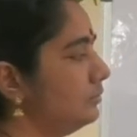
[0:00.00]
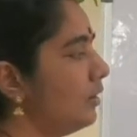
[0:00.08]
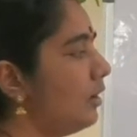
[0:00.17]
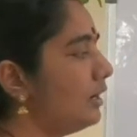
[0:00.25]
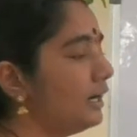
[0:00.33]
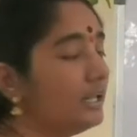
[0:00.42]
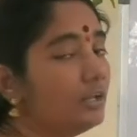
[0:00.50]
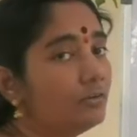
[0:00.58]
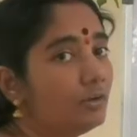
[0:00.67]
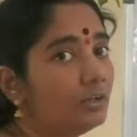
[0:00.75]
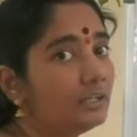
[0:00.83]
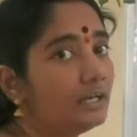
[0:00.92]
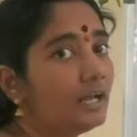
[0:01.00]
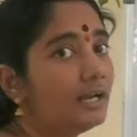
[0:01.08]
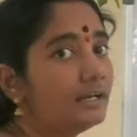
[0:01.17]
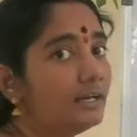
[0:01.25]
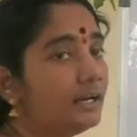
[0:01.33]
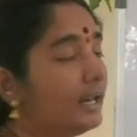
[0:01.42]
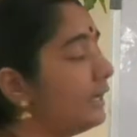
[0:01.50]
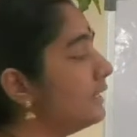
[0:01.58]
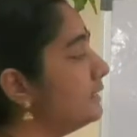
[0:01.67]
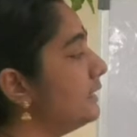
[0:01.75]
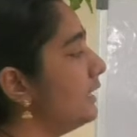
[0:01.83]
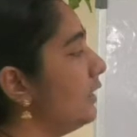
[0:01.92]
Already you know that alternate
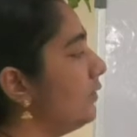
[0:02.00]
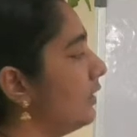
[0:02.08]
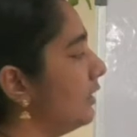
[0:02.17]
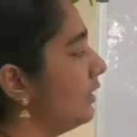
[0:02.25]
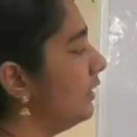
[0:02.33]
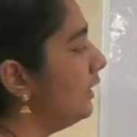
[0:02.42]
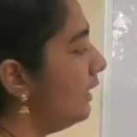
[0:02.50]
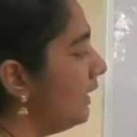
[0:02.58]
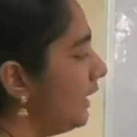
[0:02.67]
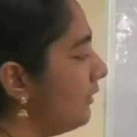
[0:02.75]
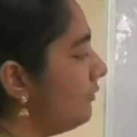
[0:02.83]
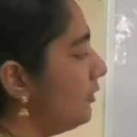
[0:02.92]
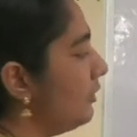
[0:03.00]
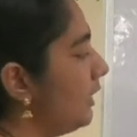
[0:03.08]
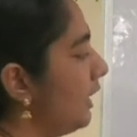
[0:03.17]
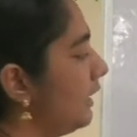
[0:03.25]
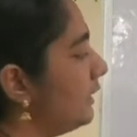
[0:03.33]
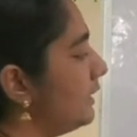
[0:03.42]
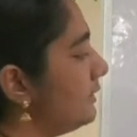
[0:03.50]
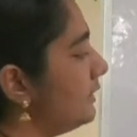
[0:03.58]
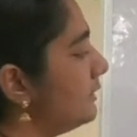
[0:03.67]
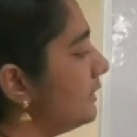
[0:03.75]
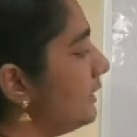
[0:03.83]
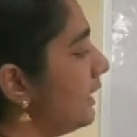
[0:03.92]
angles are equal. If you take this
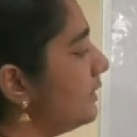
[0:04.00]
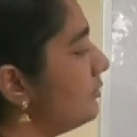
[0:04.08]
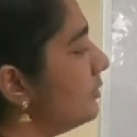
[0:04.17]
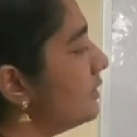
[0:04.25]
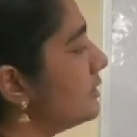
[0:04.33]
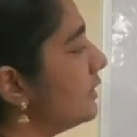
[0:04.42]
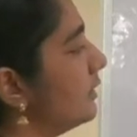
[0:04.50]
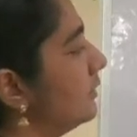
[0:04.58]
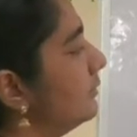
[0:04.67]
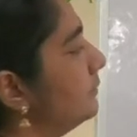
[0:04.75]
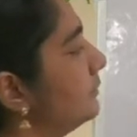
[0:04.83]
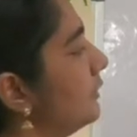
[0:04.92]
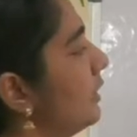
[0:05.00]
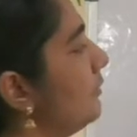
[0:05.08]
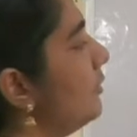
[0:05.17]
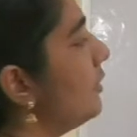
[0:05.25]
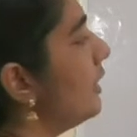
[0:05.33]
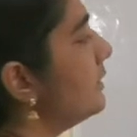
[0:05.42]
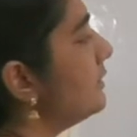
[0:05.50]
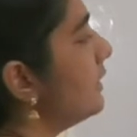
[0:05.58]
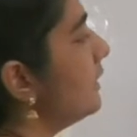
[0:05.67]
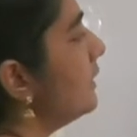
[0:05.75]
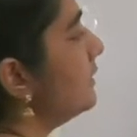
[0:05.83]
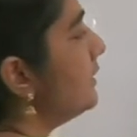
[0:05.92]
as a transversal, if you
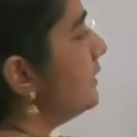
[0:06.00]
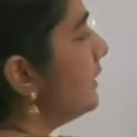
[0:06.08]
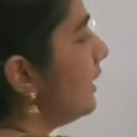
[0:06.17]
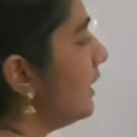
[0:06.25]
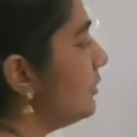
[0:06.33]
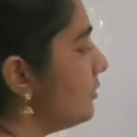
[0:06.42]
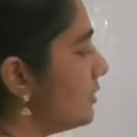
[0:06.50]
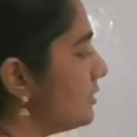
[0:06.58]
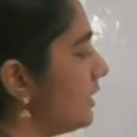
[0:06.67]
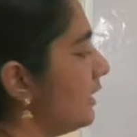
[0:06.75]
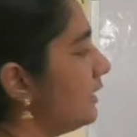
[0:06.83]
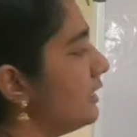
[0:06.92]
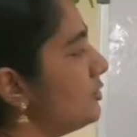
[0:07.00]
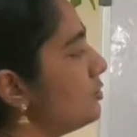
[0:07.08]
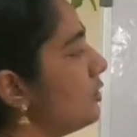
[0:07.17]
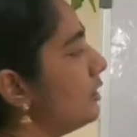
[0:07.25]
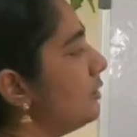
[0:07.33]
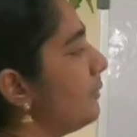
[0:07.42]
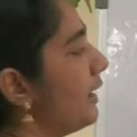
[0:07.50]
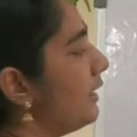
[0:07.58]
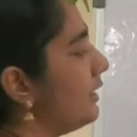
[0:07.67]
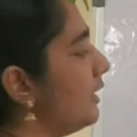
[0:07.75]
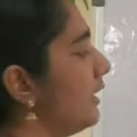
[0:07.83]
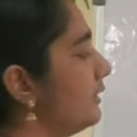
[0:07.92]
consider this as a transversal and these two are the
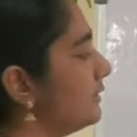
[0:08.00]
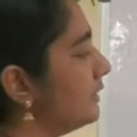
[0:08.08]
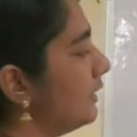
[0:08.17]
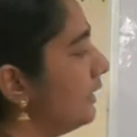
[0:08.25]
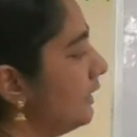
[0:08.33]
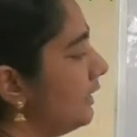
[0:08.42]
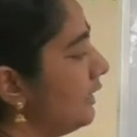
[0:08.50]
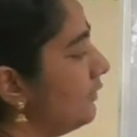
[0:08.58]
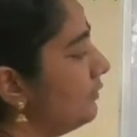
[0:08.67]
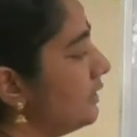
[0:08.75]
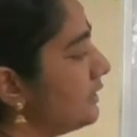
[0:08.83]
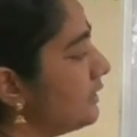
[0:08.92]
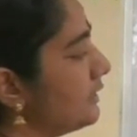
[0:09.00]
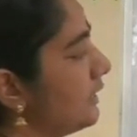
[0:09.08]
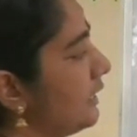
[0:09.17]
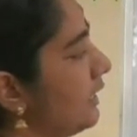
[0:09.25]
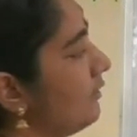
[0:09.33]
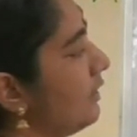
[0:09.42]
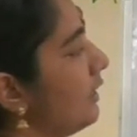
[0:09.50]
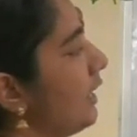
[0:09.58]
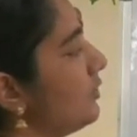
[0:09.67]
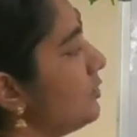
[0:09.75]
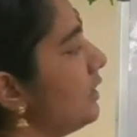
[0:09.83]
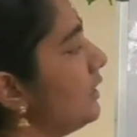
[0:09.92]
parallel lines, if this is theta 1,
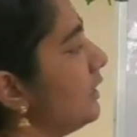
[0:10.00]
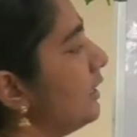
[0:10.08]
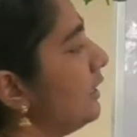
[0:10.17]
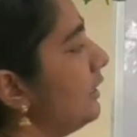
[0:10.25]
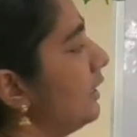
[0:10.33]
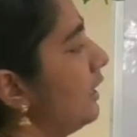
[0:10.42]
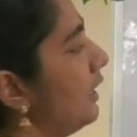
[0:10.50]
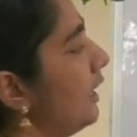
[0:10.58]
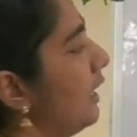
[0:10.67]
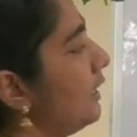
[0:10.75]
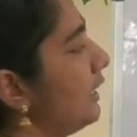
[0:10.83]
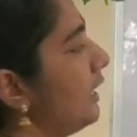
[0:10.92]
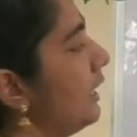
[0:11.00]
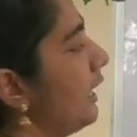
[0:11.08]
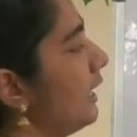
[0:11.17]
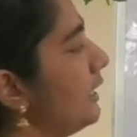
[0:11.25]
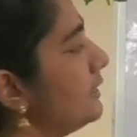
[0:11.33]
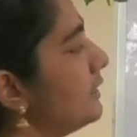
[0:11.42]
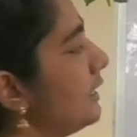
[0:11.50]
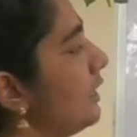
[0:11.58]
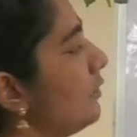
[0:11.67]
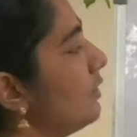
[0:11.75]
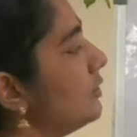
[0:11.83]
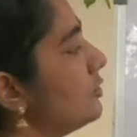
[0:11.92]
naturally the alternate angles are
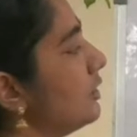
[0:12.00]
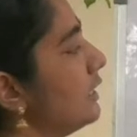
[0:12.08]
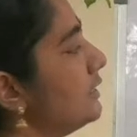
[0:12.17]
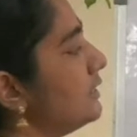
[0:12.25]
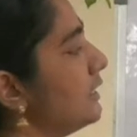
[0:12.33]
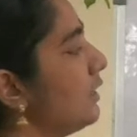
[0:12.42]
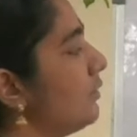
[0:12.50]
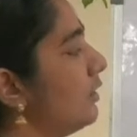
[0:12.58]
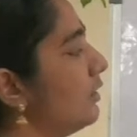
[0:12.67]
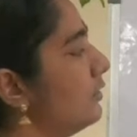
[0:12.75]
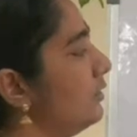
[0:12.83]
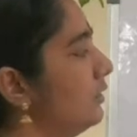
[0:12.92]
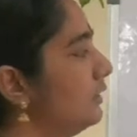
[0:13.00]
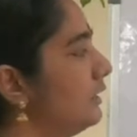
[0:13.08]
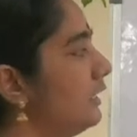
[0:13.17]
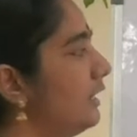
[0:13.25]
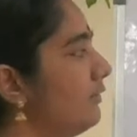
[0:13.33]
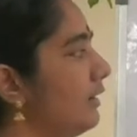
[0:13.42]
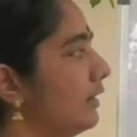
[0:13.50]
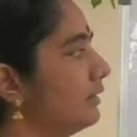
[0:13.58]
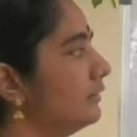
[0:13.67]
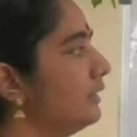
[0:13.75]
equal. So, this is equal to theta 1.